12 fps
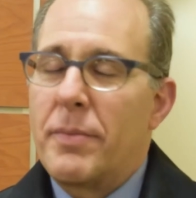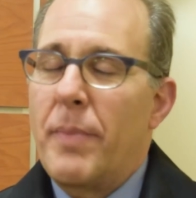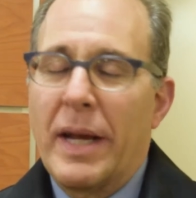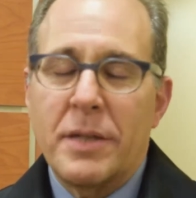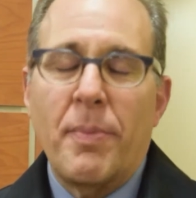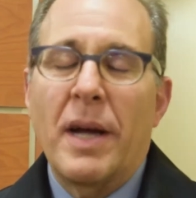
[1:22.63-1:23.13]
it
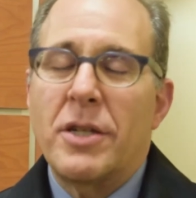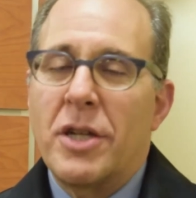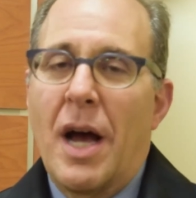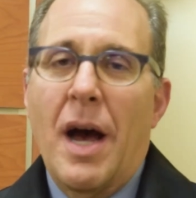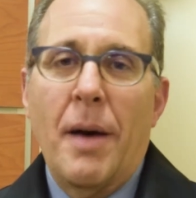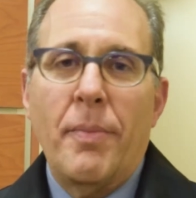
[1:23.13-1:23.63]
makes my
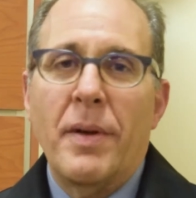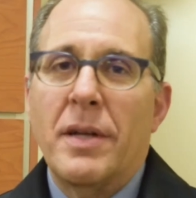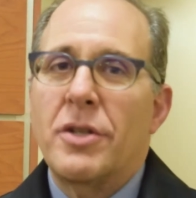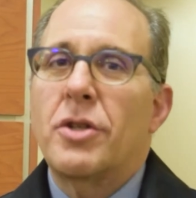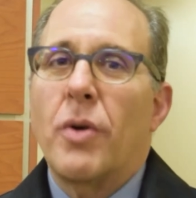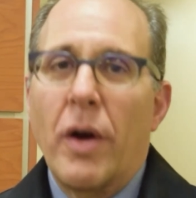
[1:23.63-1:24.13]
job
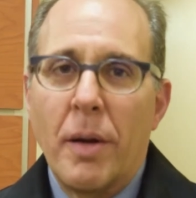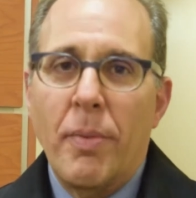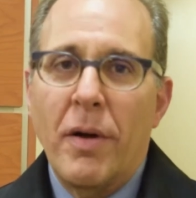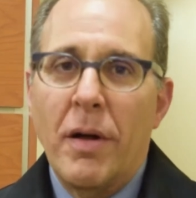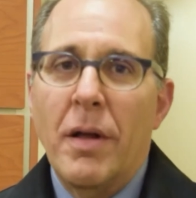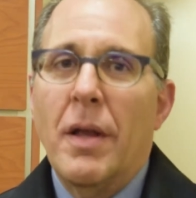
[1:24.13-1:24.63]

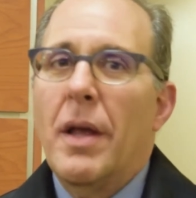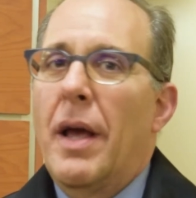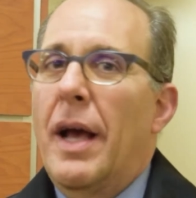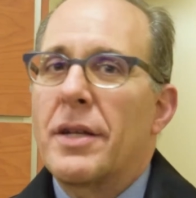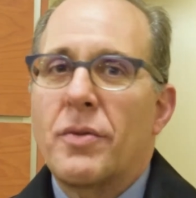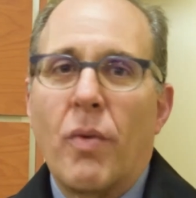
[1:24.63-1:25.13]
enjoyable
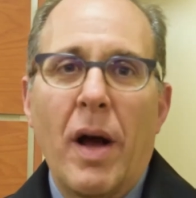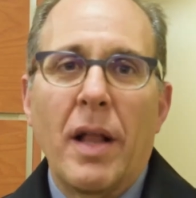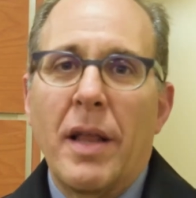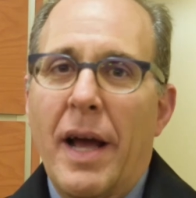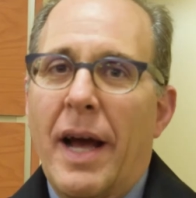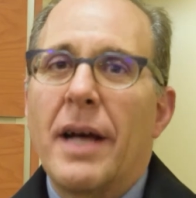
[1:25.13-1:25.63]
as
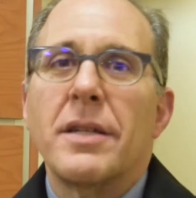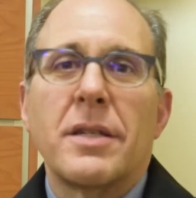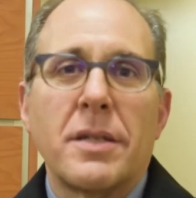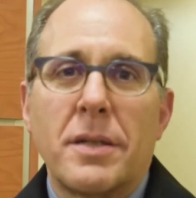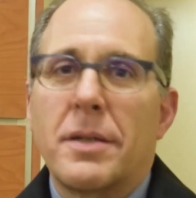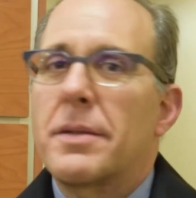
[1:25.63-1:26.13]
well as